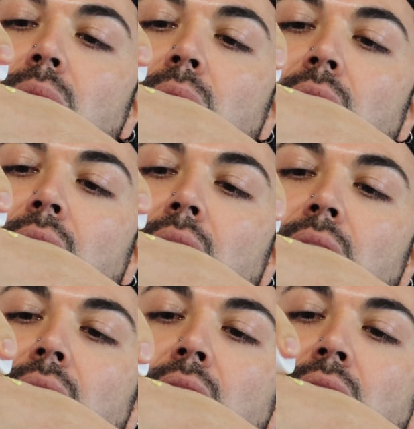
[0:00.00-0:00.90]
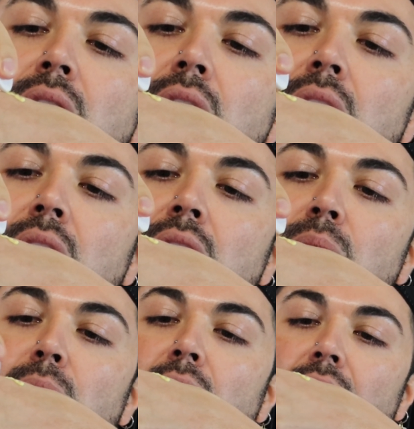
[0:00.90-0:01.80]
we are getting down to the end,
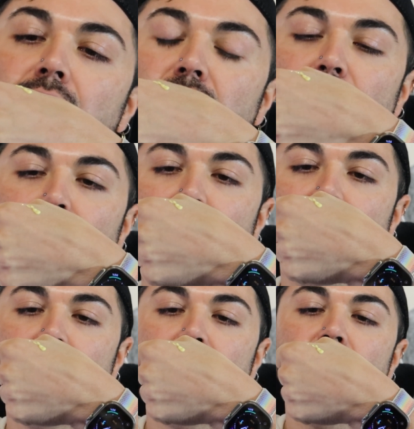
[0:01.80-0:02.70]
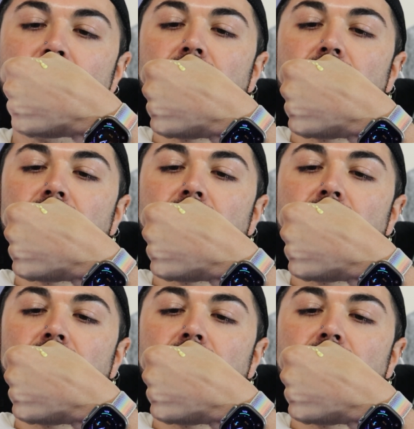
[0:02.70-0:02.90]
but that should be plenty